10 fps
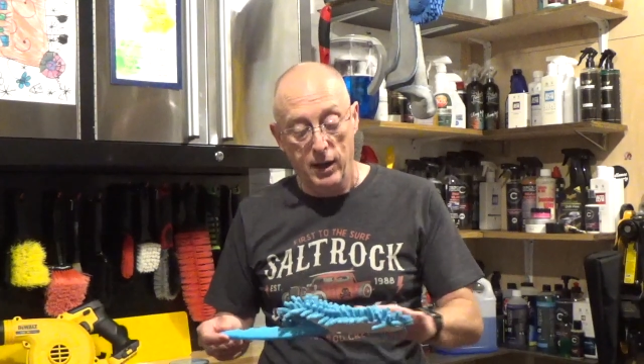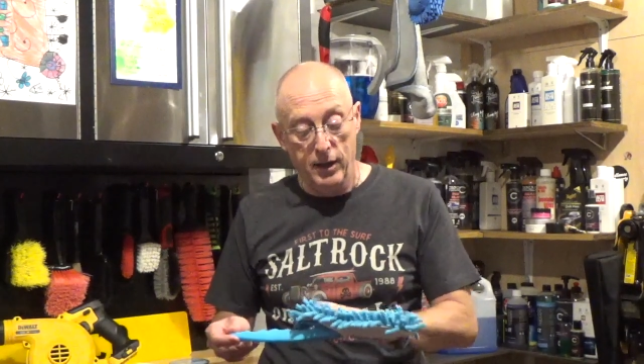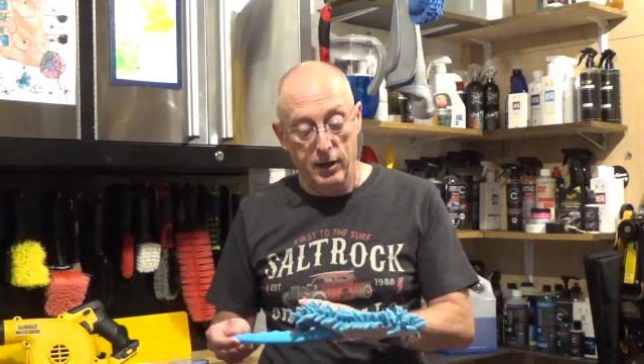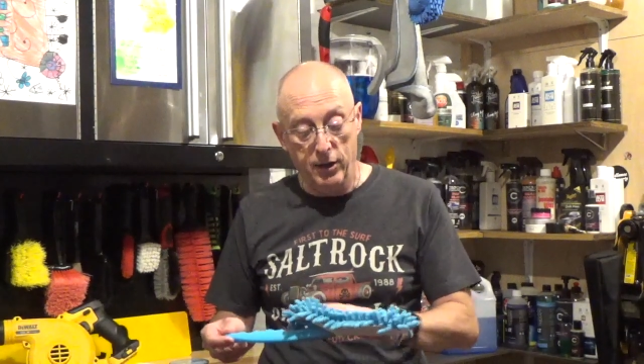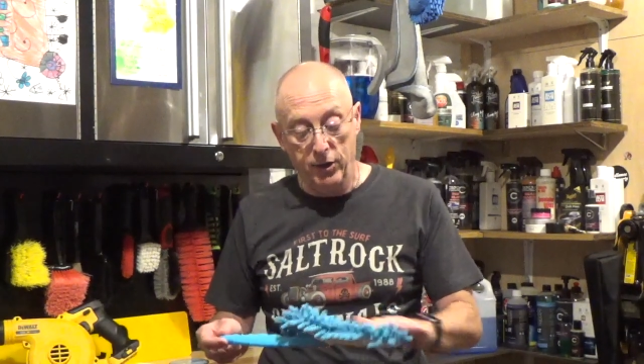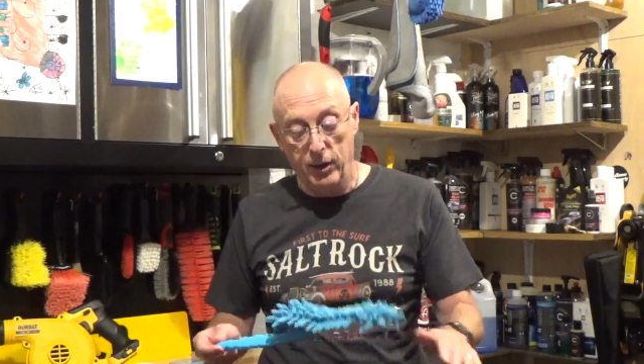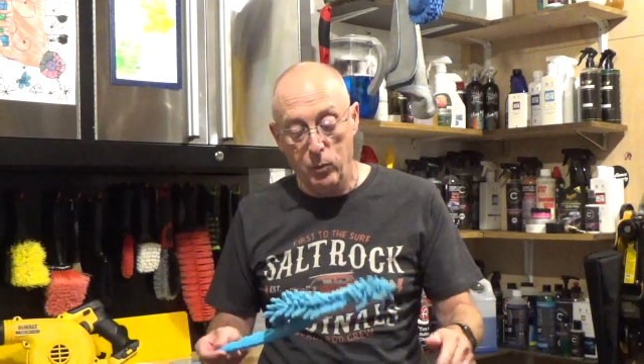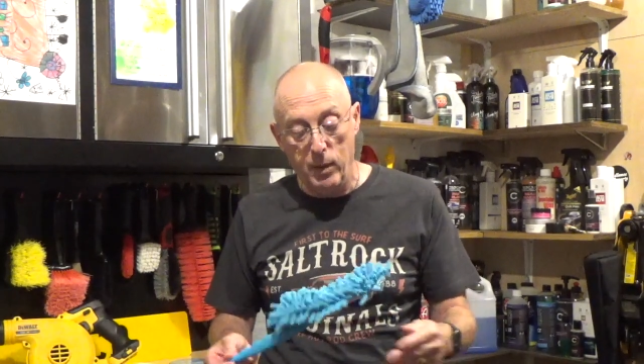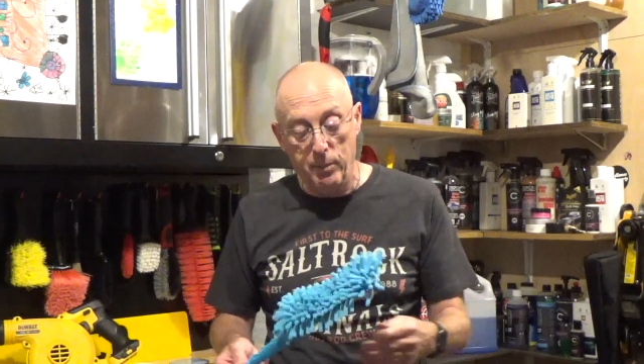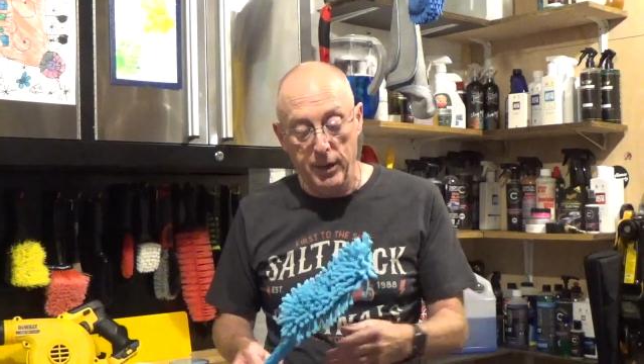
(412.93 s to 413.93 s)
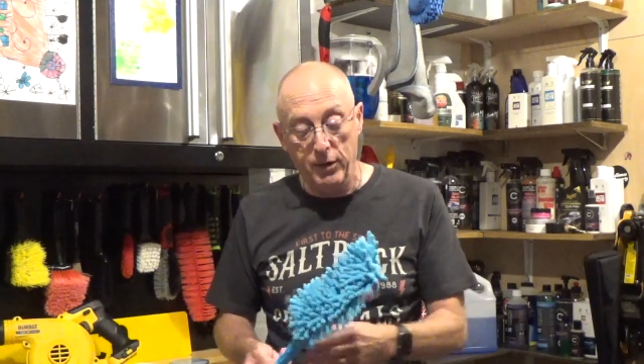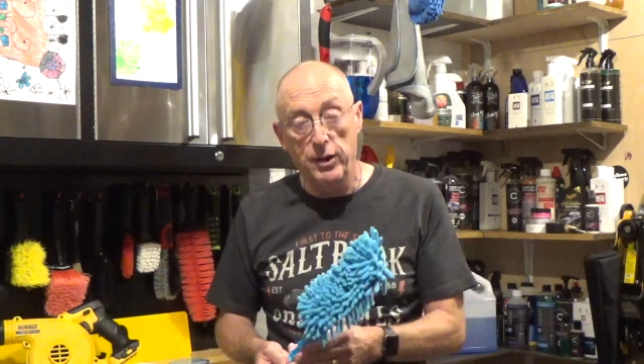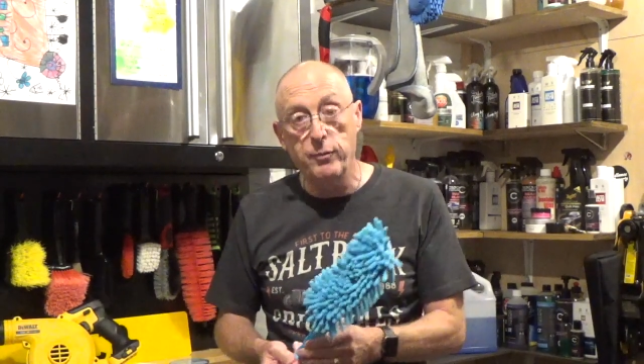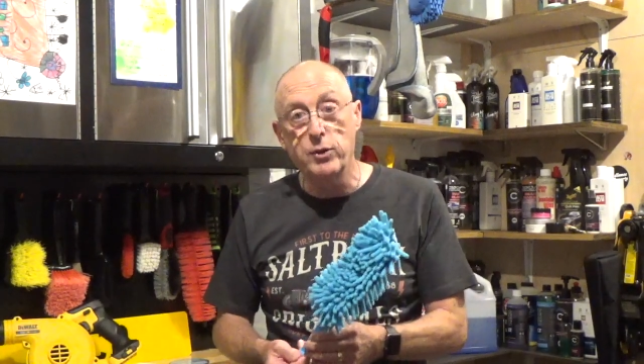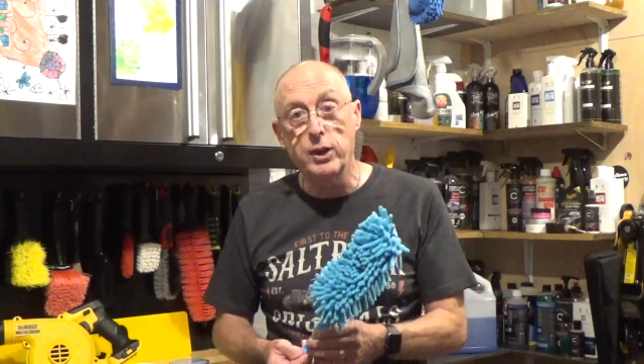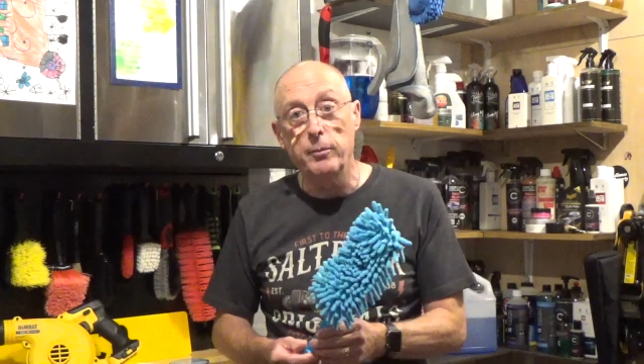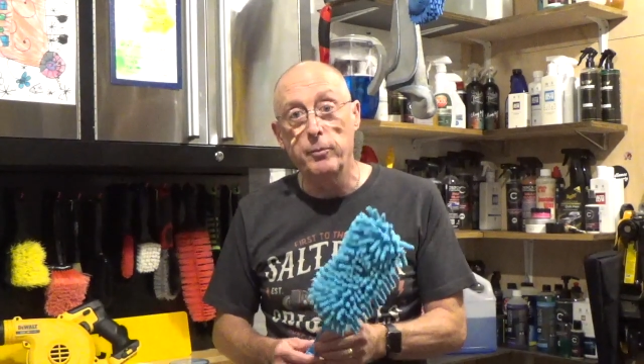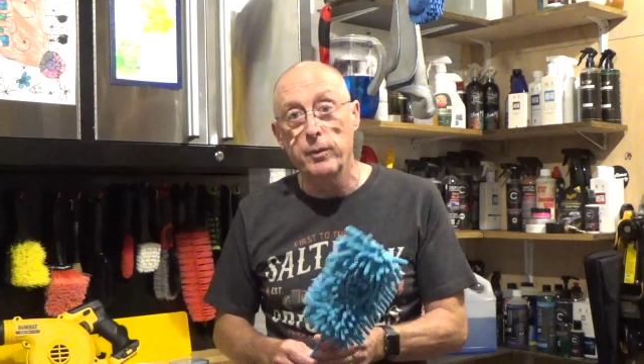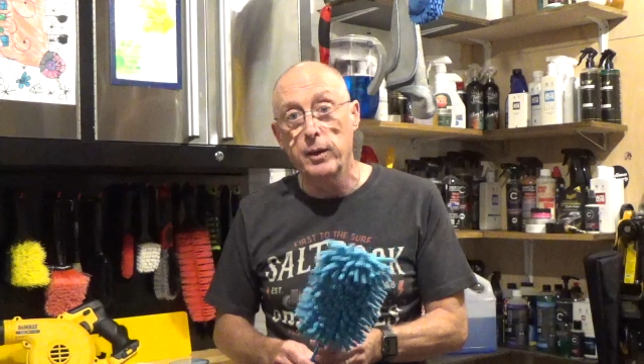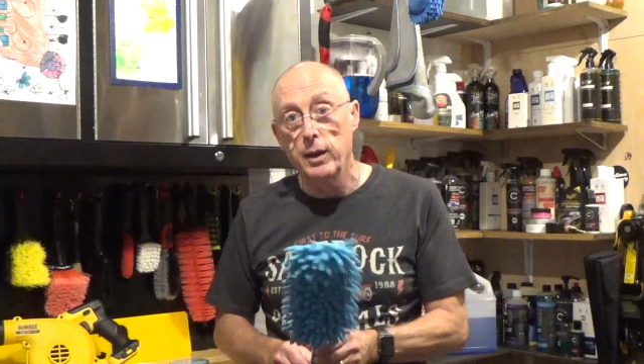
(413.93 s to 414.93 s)
And like I said, £1.70.
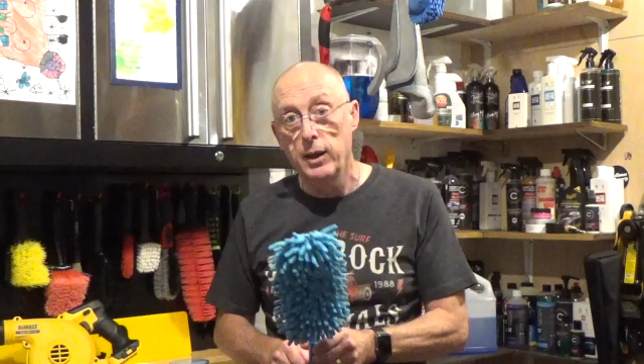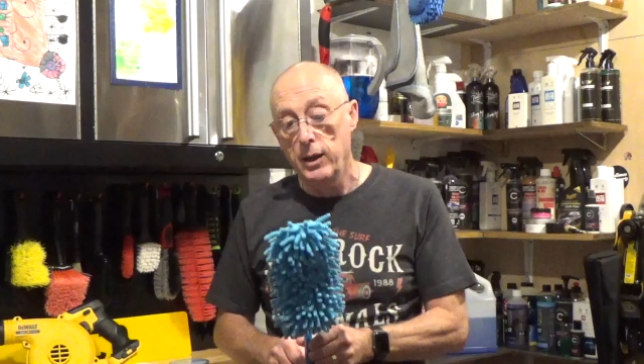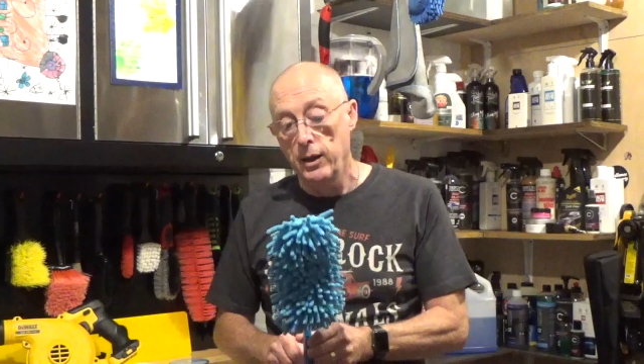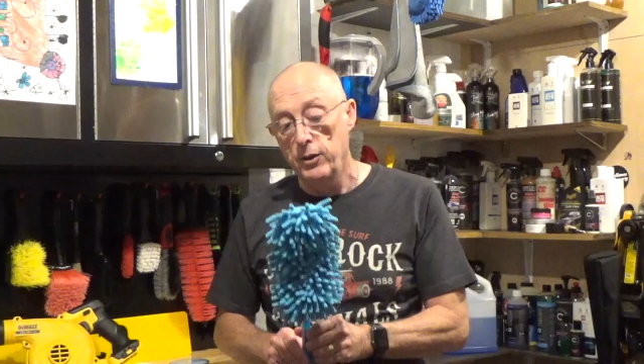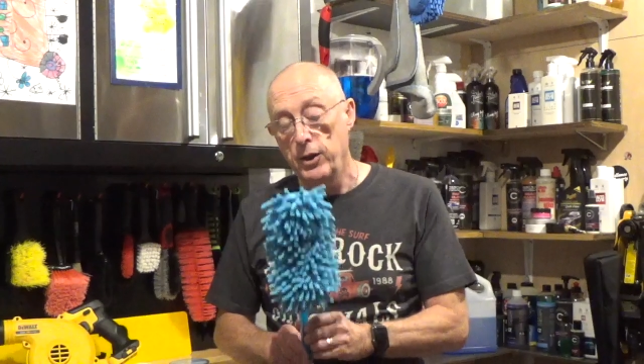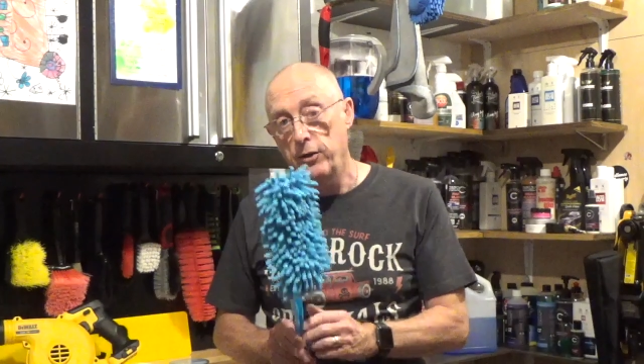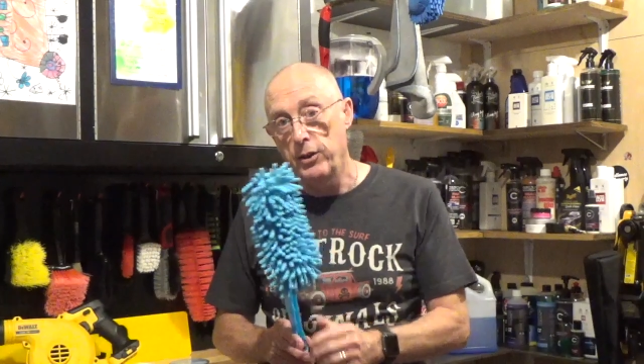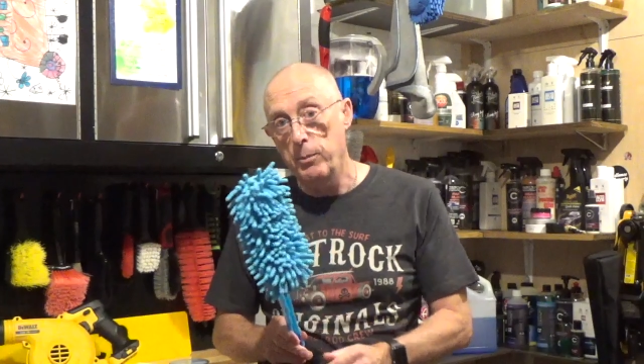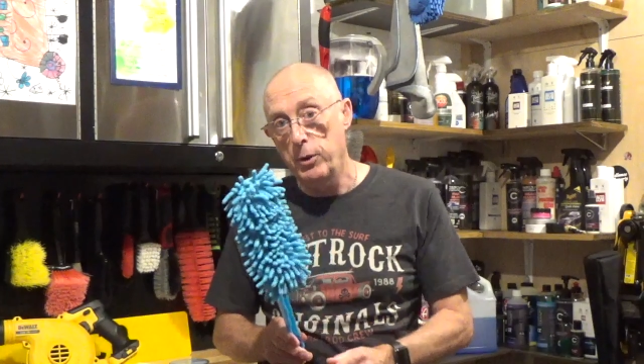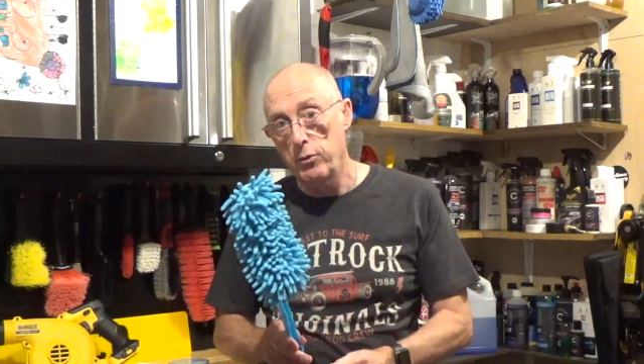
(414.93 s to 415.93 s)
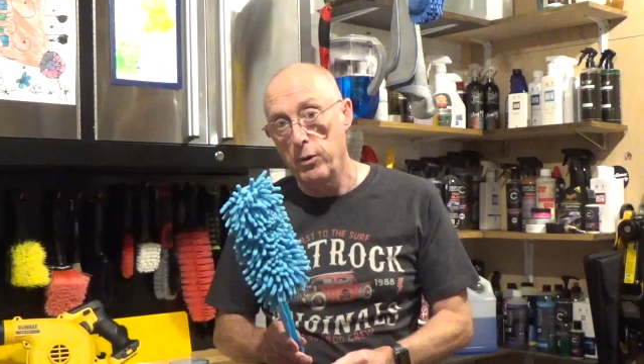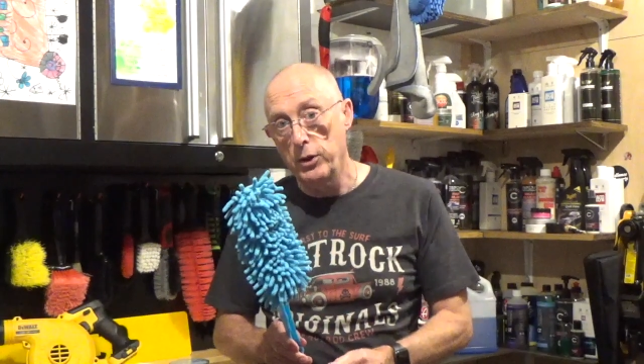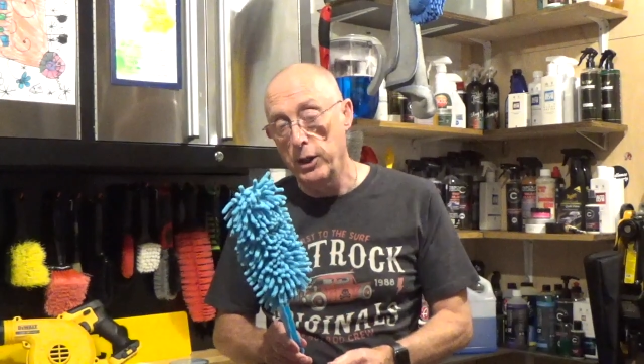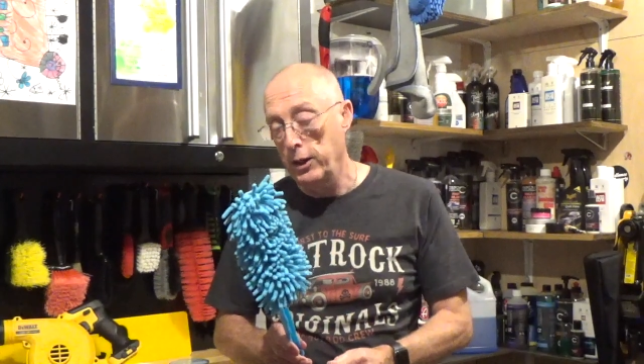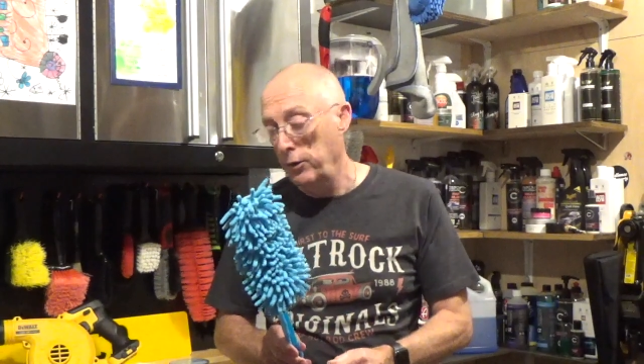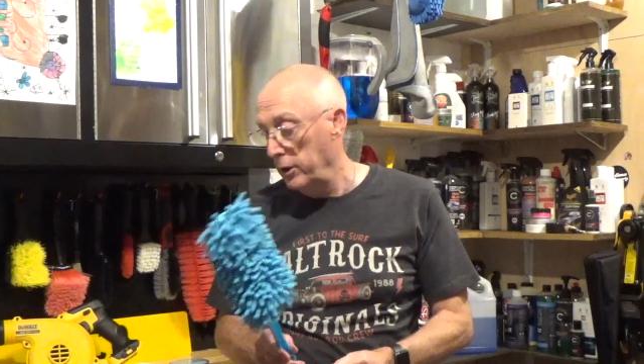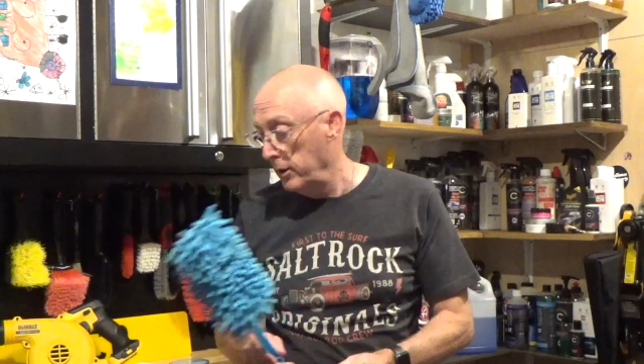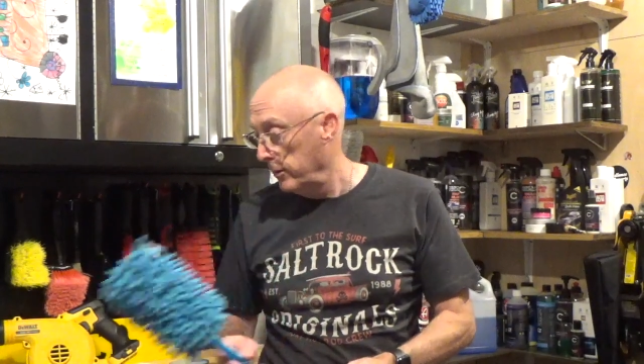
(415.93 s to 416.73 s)
So that's number 3 on the list.